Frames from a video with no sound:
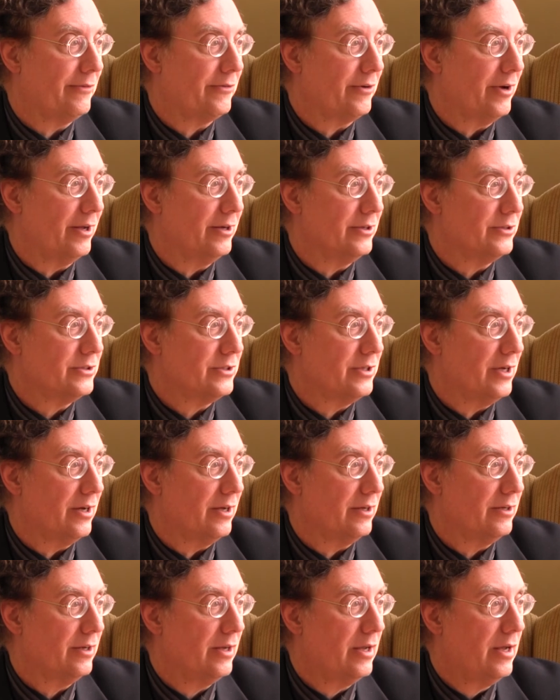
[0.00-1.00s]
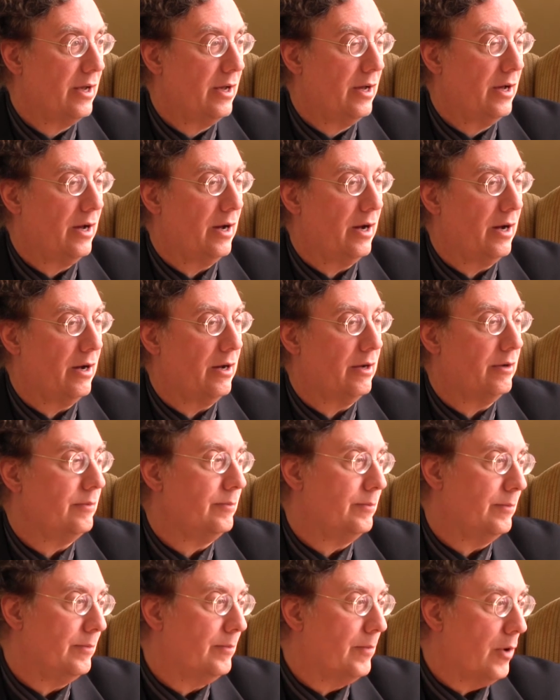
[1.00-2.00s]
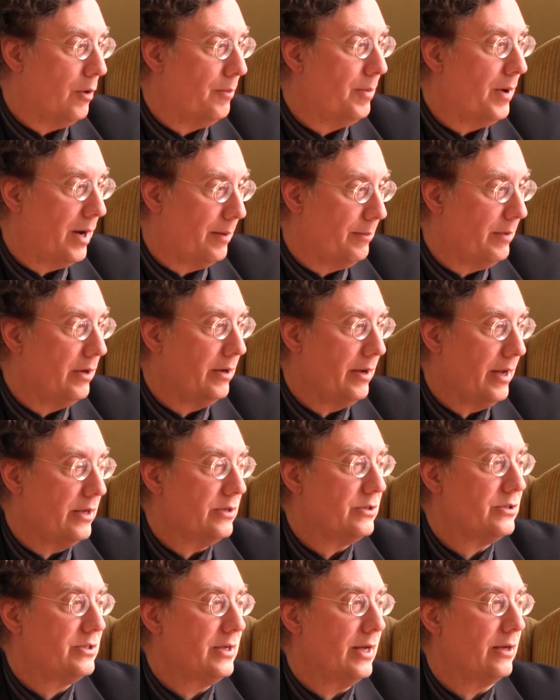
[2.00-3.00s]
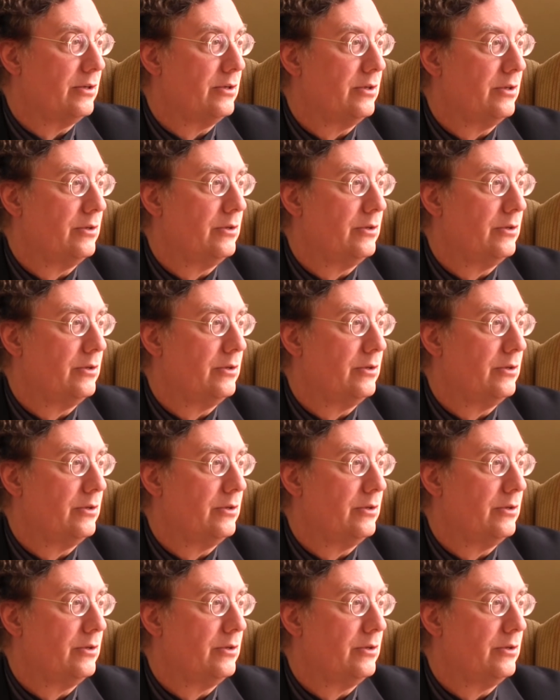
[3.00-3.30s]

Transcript: Afghanistan. Uh, Obama has set